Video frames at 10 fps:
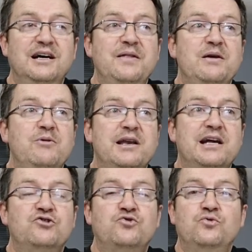and they're a
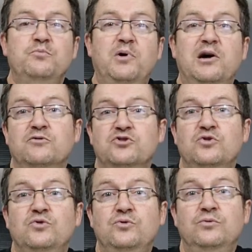natural
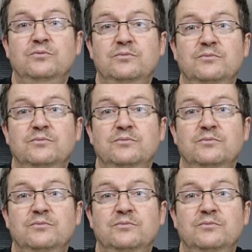biological